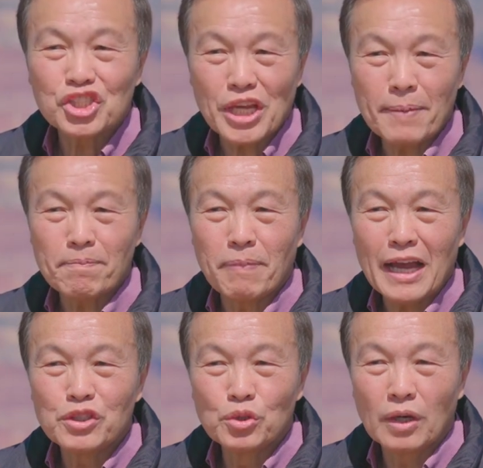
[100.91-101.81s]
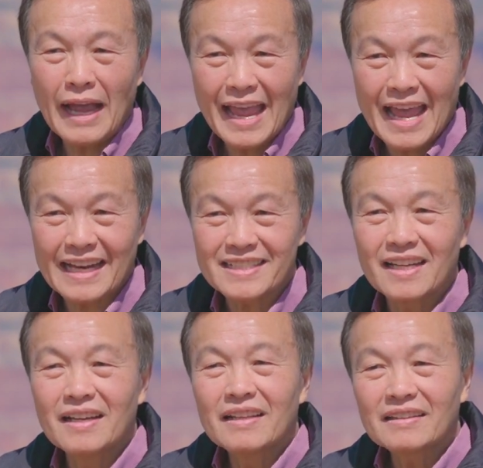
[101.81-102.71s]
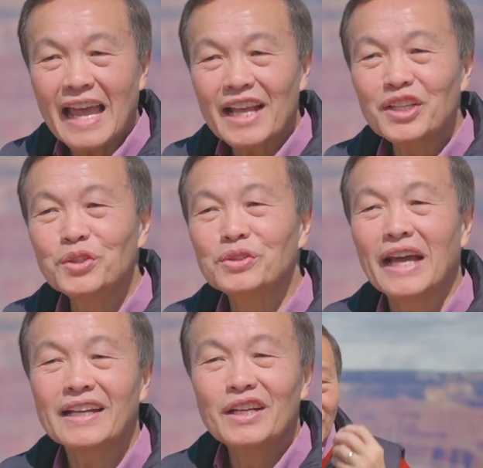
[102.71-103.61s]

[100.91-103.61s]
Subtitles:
shaped by your hands. Thank you that